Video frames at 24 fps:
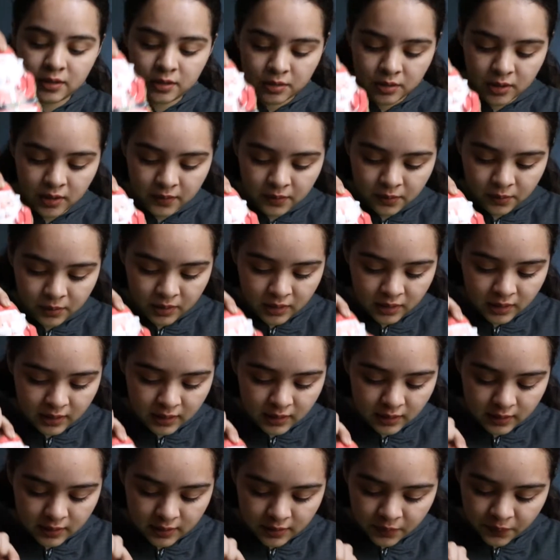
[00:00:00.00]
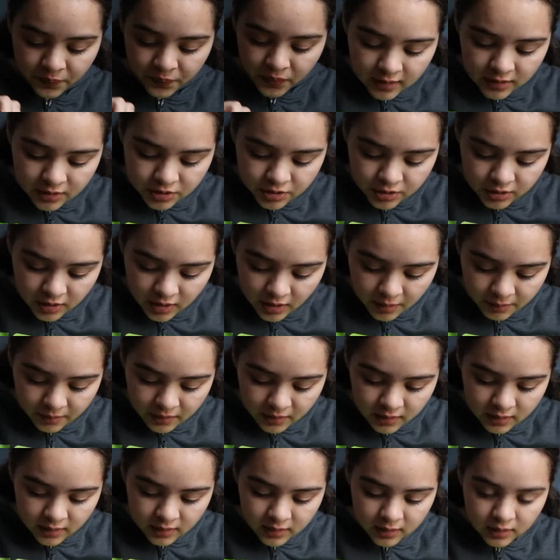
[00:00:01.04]
don't even want to eat him. And she got
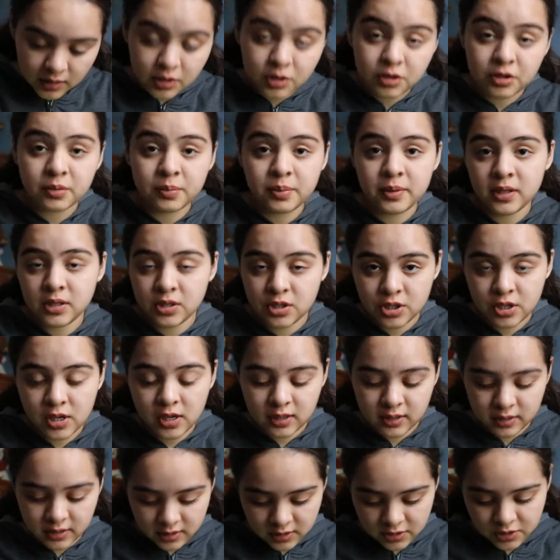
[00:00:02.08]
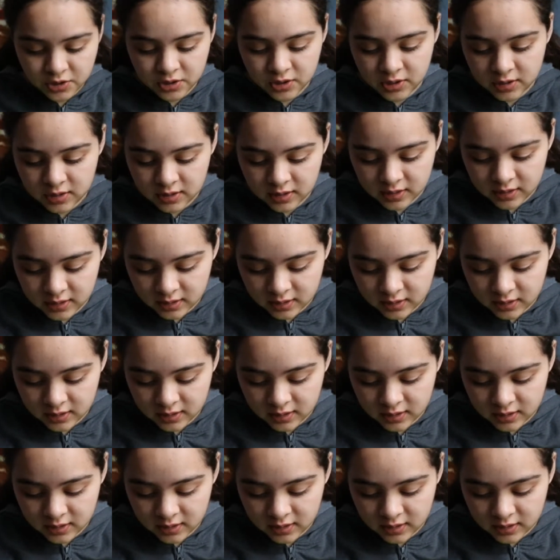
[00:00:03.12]
me European chocolate because she's